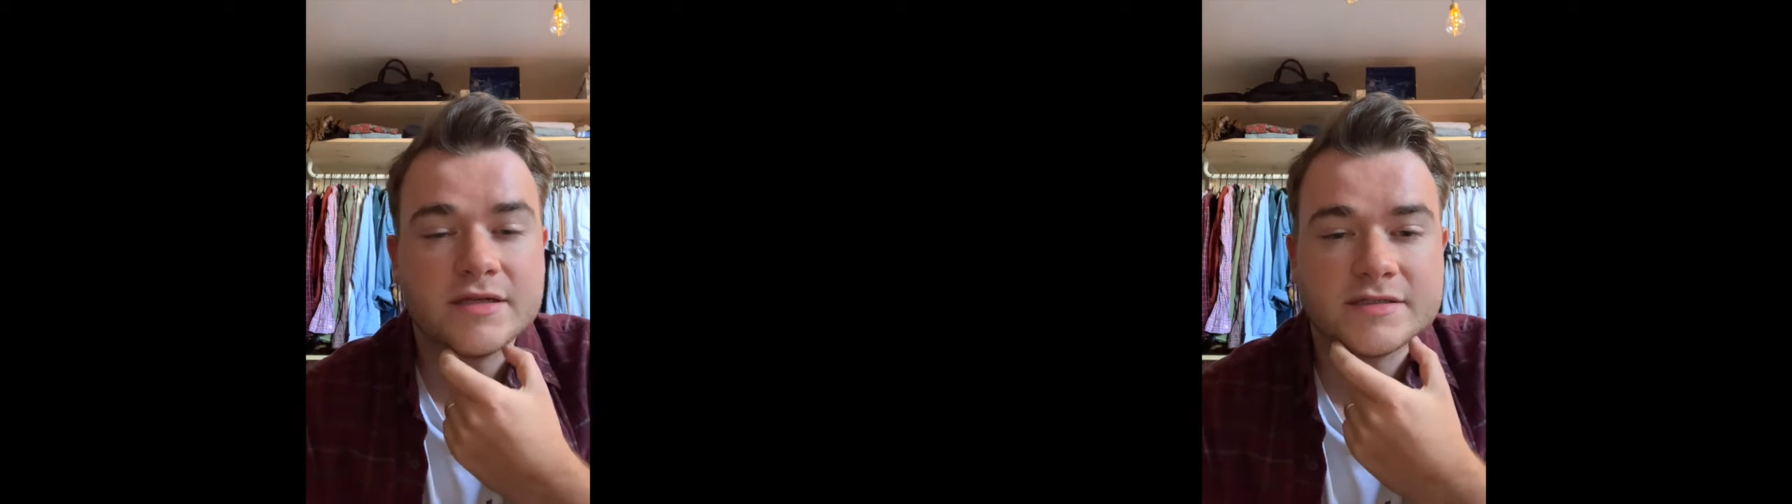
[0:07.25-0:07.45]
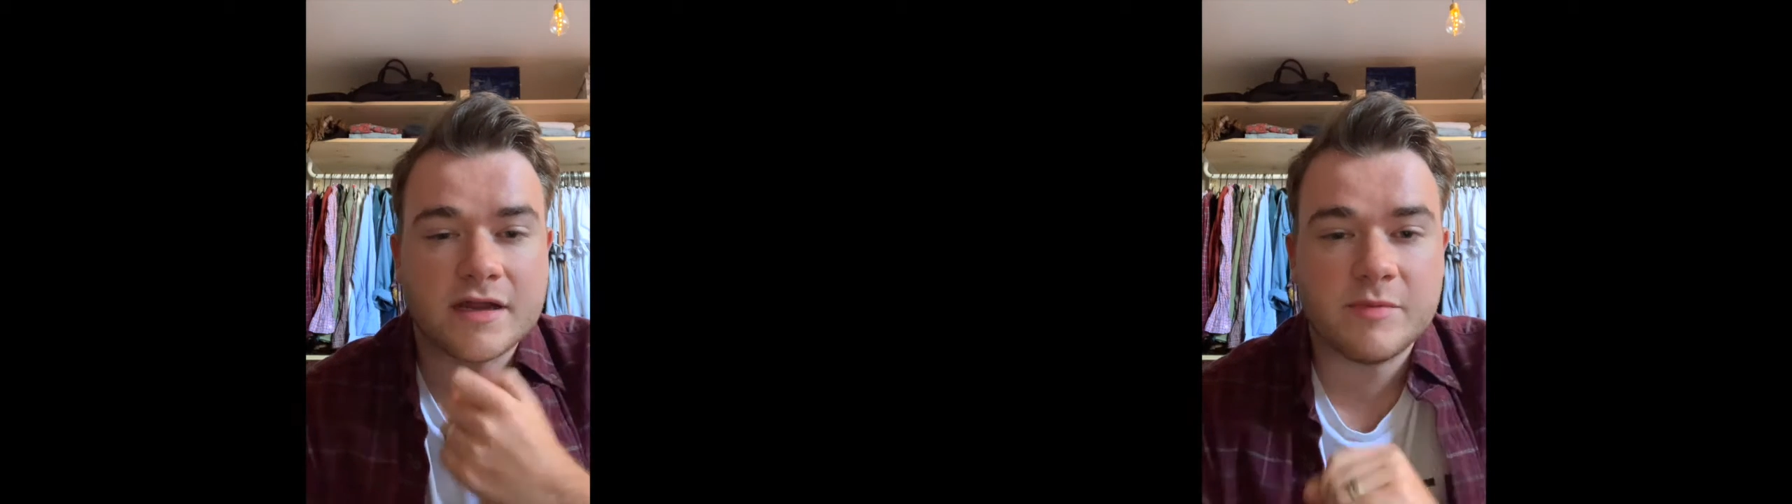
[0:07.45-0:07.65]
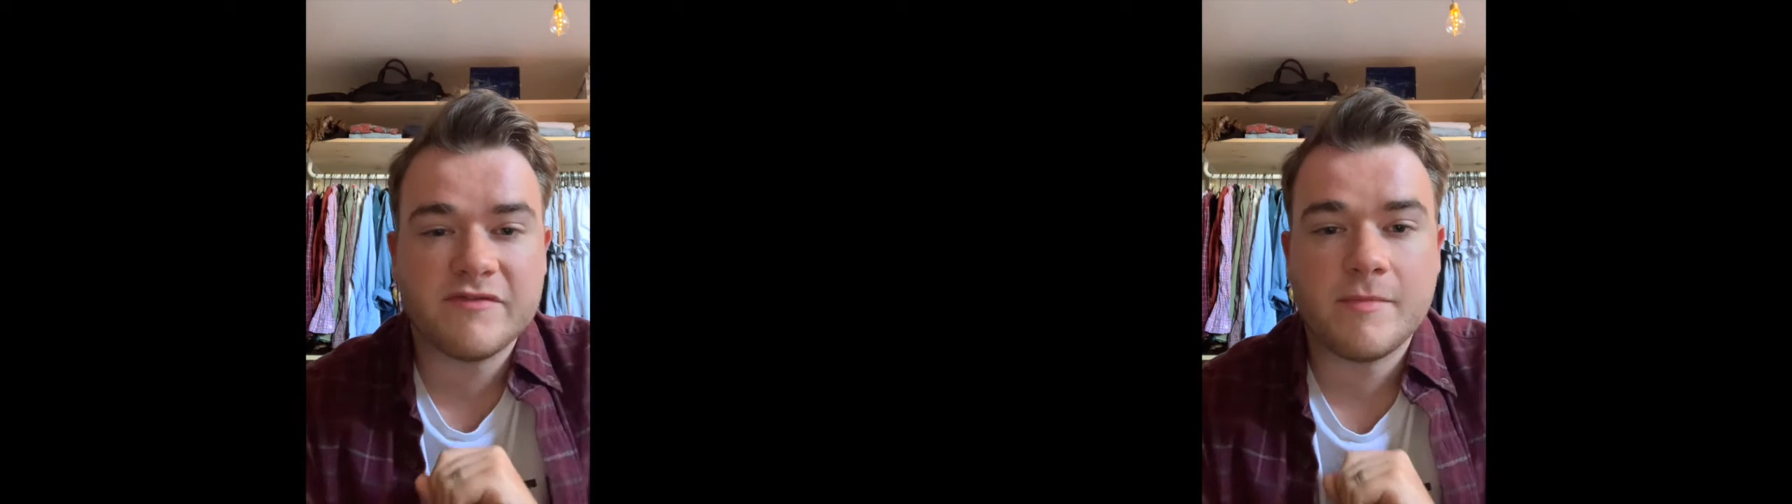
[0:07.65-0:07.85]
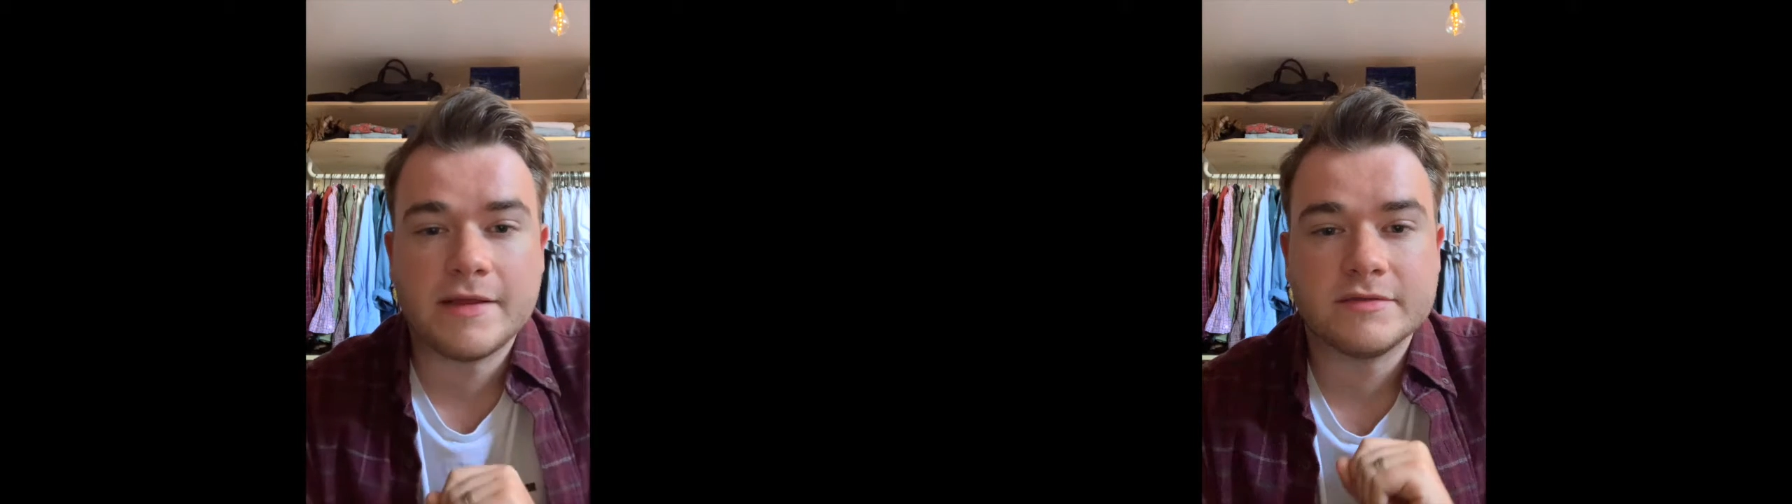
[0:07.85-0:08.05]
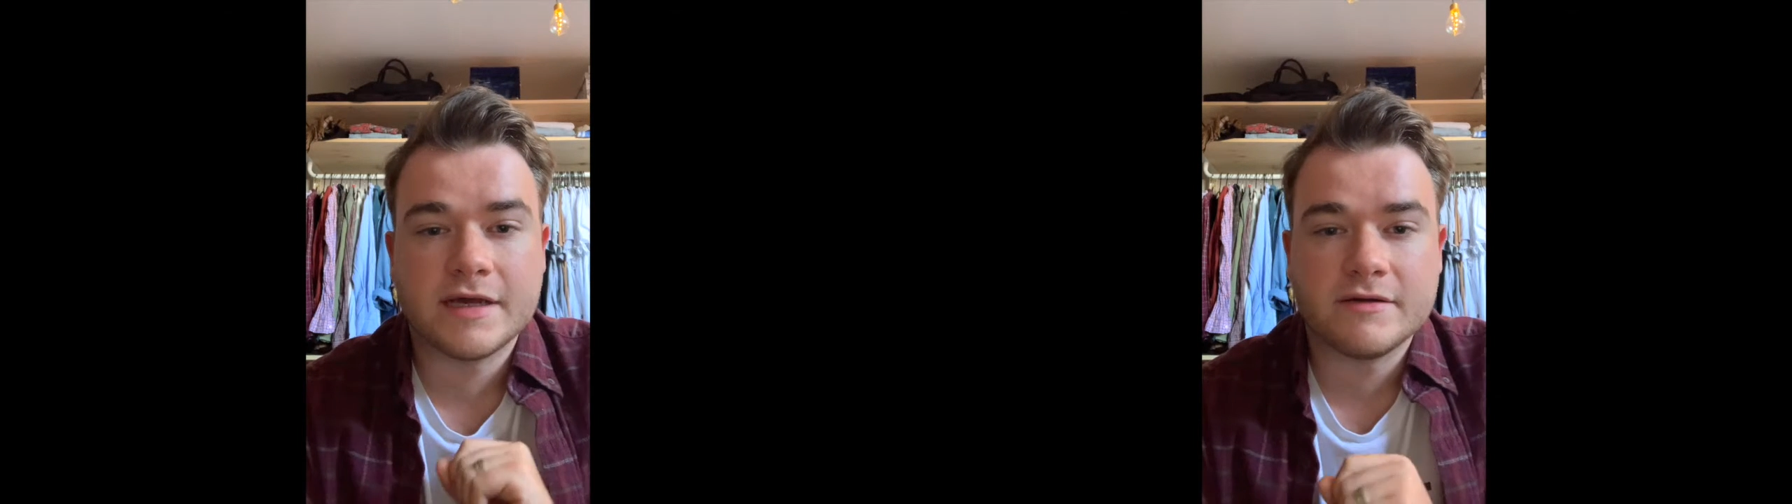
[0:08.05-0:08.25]
because I had a bit of a
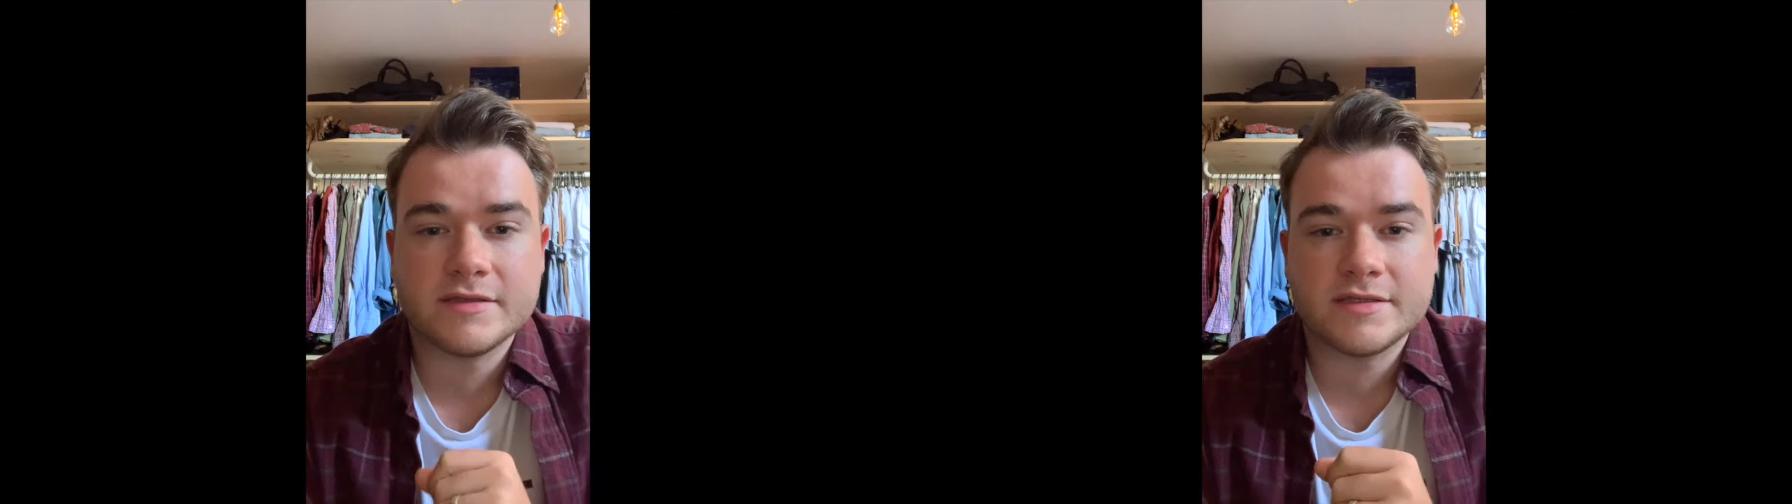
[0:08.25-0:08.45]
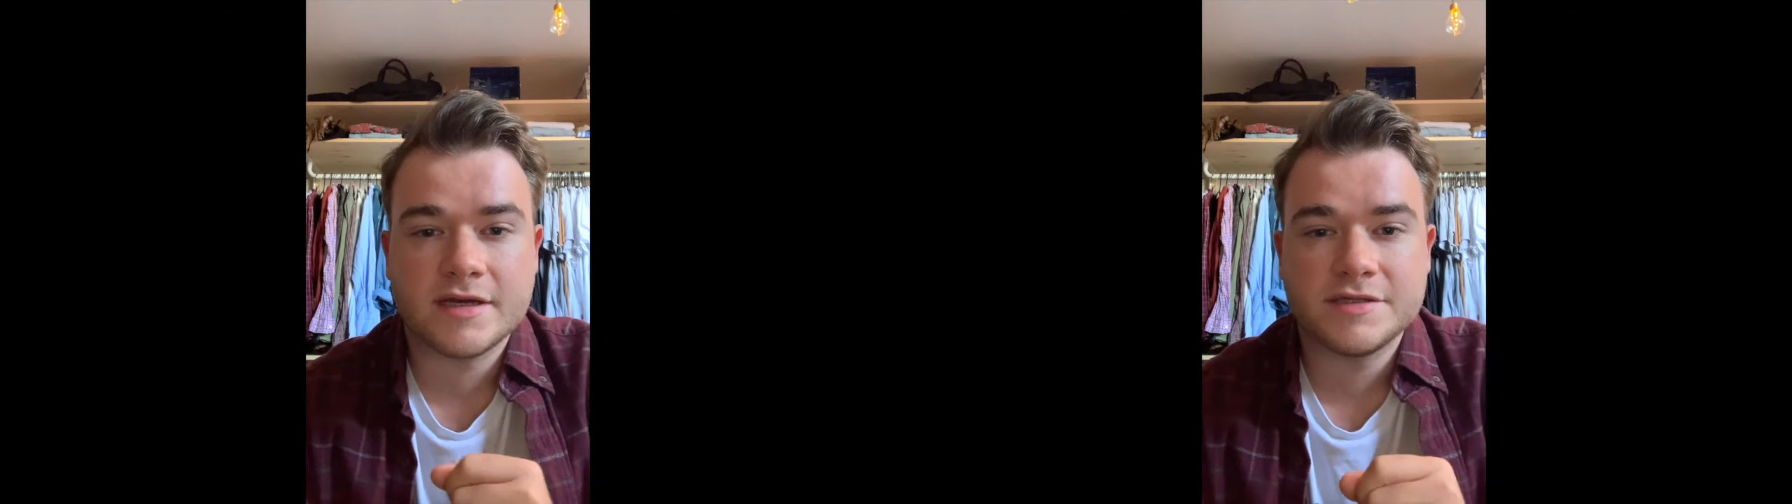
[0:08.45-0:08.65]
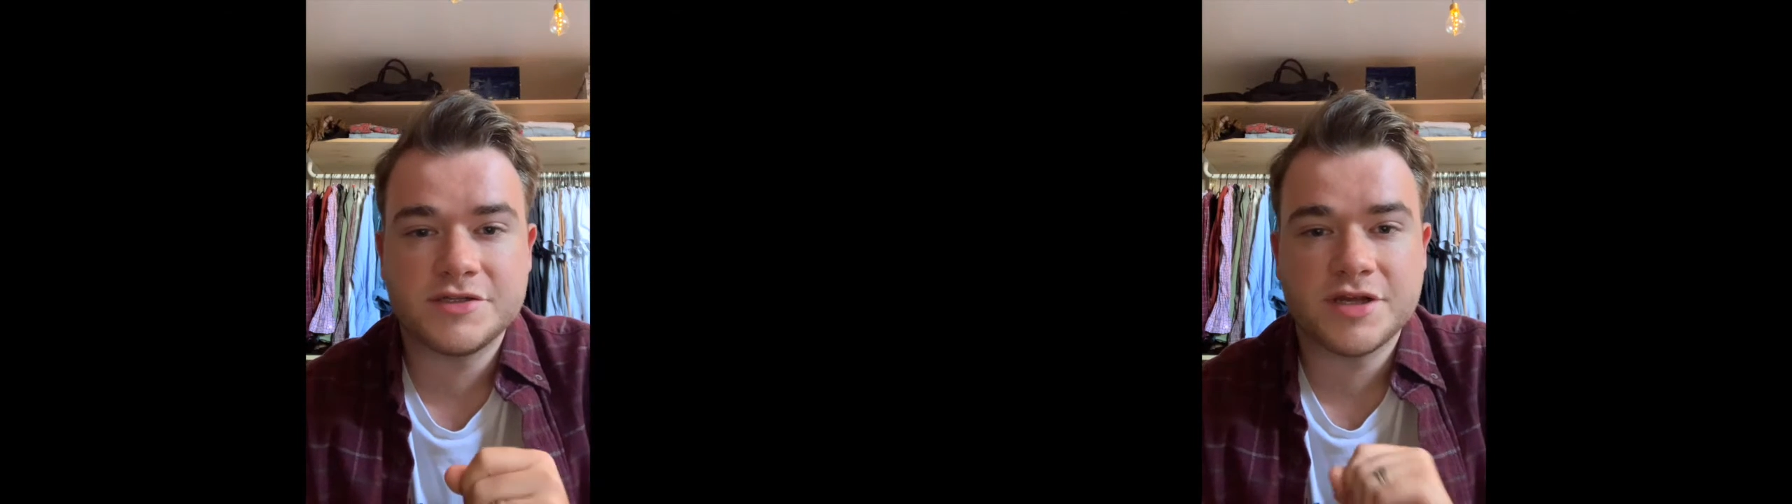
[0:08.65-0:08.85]
meltdown and decided to